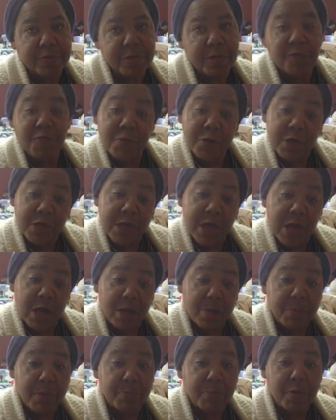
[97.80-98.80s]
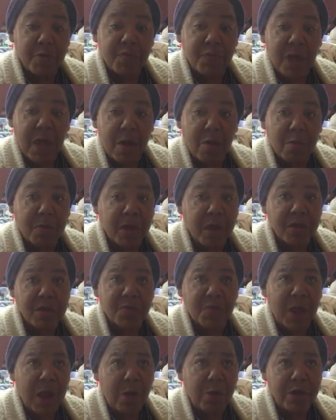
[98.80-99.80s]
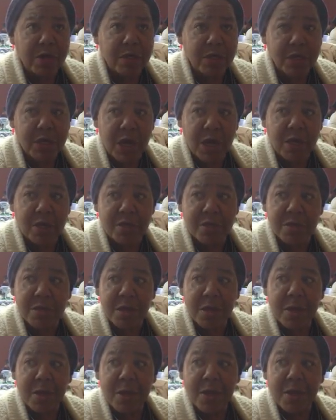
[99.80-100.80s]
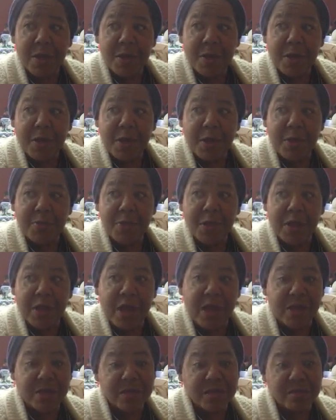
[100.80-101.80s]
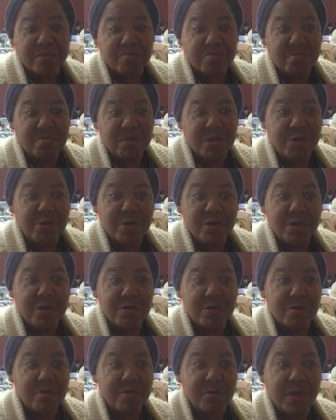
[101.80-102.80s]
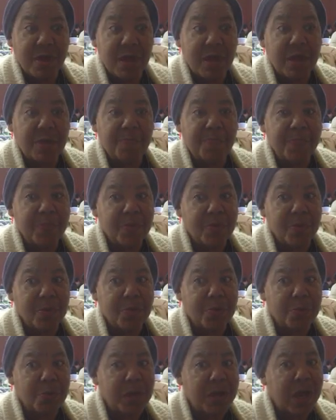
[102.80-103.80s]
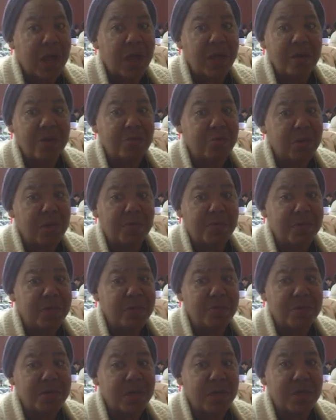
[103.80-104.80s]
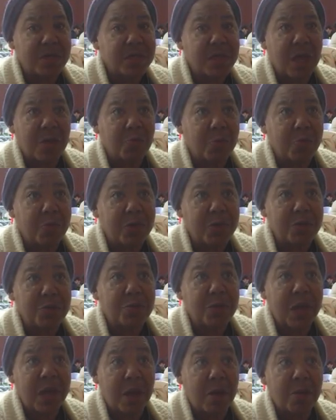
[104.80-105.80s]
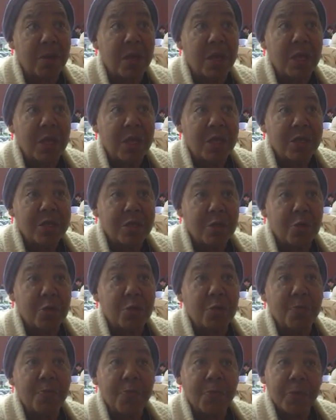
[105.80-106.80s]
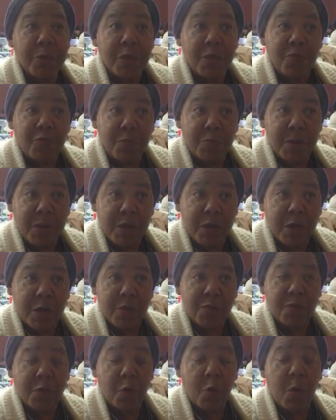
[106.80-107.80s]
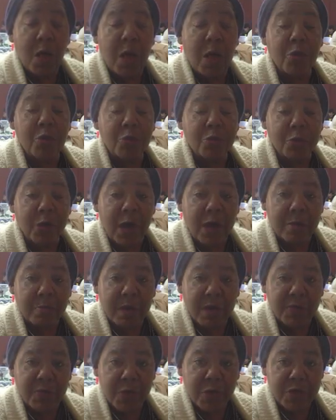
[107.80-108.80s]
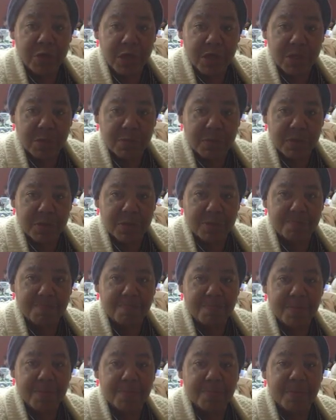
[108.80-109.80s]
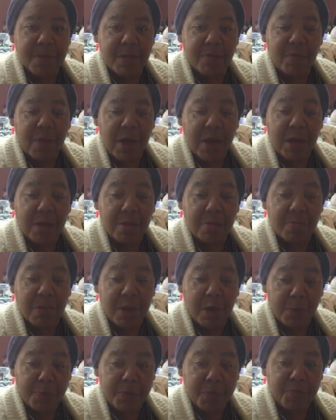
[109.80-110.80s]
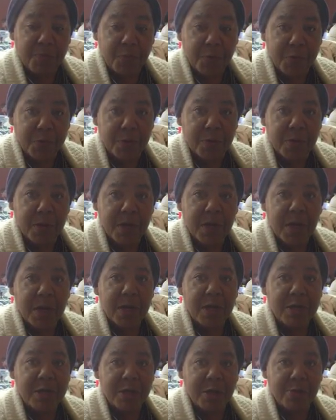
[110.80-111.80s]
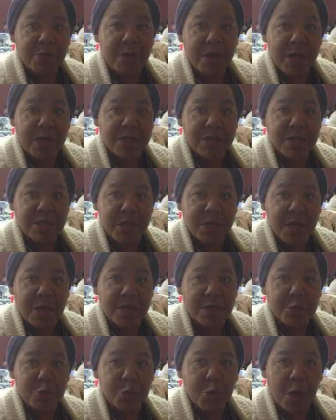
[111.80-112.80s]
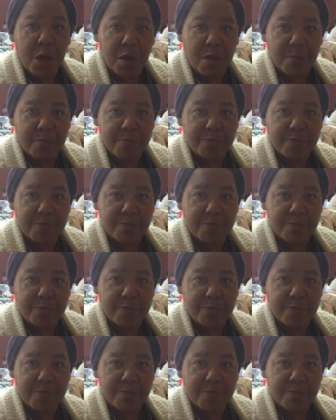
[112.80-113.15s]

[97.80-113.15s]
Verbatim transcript: If you need to add a little bit more flour, because flour has changed in the last year or two, and what I grew up using is not what we do now. So if you've been cooking for a while, you'll know how to make the adjustments. And if I can help you further, don't hesitate to call.